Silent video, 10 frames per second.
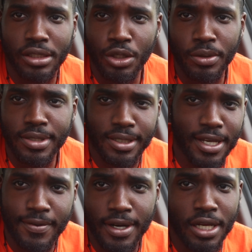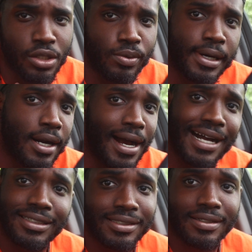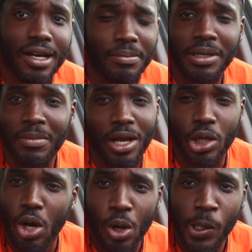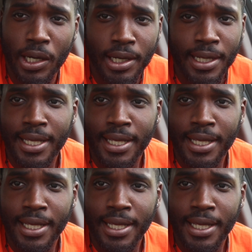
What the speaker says: new series where I just come in my car